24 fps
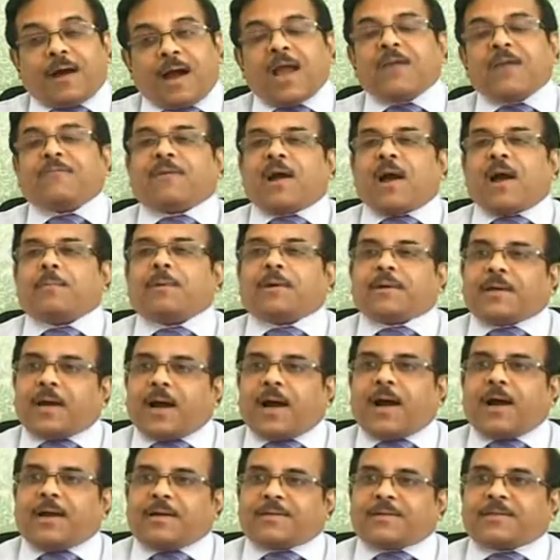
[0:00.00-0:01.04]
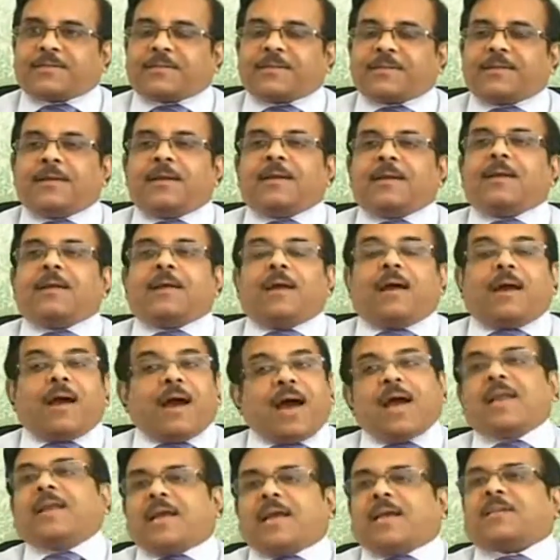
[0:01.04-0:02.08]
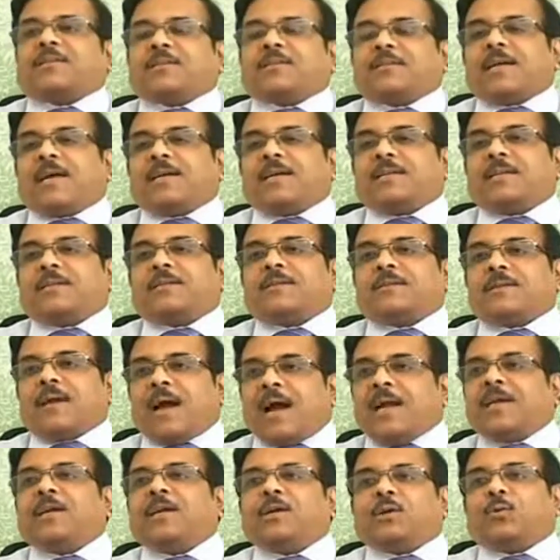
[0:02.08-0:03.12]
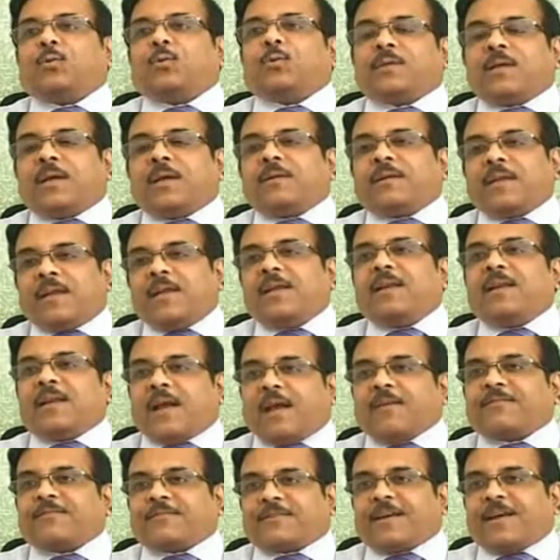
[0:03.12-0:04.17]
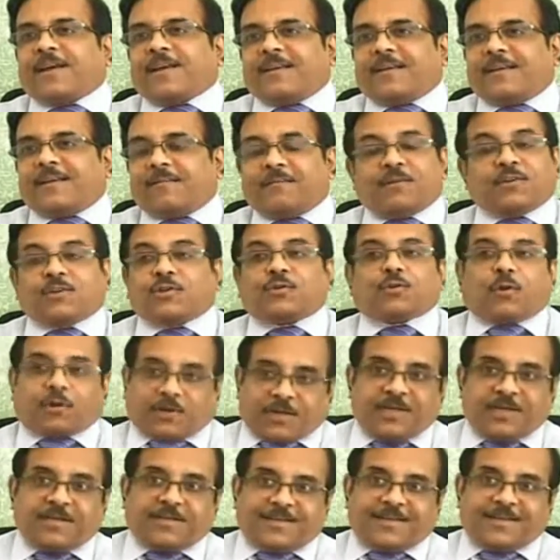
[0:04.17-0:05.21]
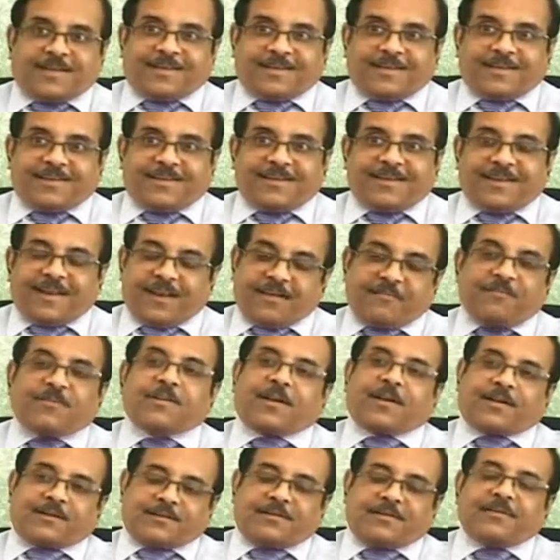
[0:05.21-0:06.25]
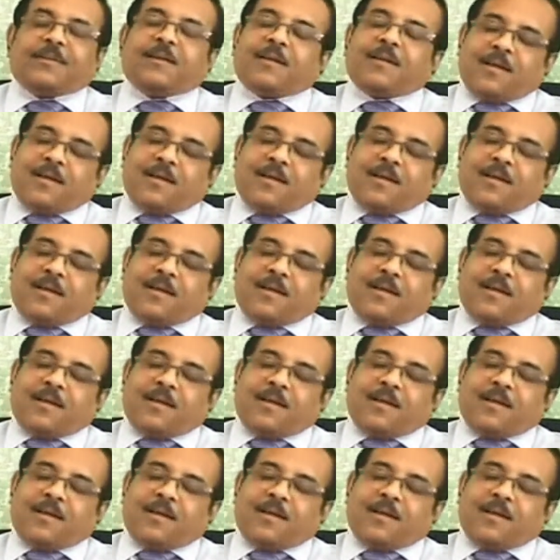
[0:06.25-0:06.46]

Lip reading: high fiber diets and exercises added to their daily lifestyle, which is not easy if done.